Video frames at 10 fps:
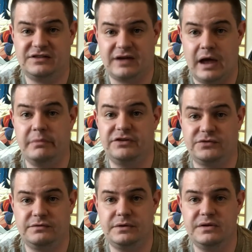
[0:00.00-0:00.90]
at the time of
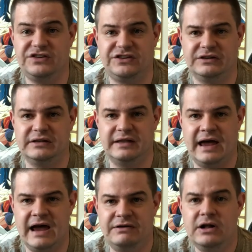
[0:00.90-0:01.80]
this review, and he's still
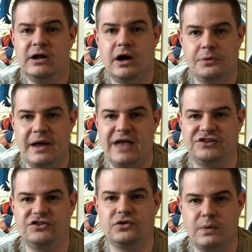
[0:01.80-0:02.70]
alive, although he
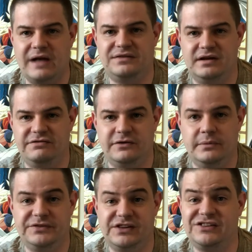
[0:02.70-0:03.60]
hasn't directed a
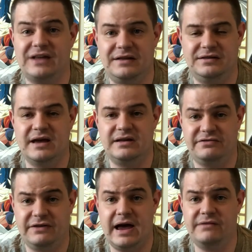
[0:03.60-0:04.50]
film since
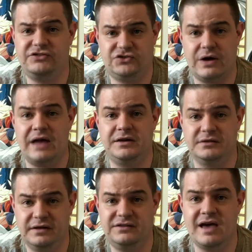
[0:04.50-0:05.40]
1995's
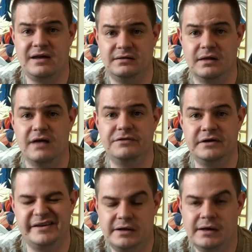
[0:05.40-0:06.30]
Dracula Dead and Loving
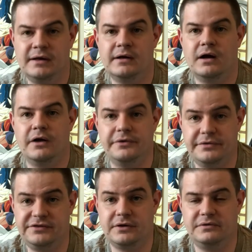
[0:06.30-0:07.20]
It. Although
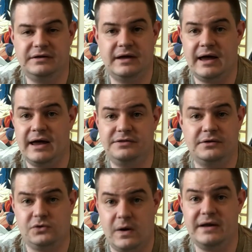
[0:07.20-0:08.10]
there's no denying the
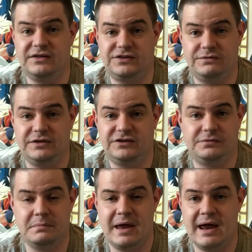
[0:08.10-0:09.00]
greatness of
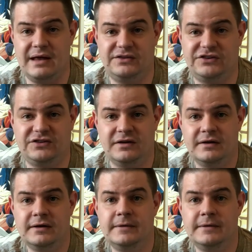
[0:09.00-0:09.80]
this man's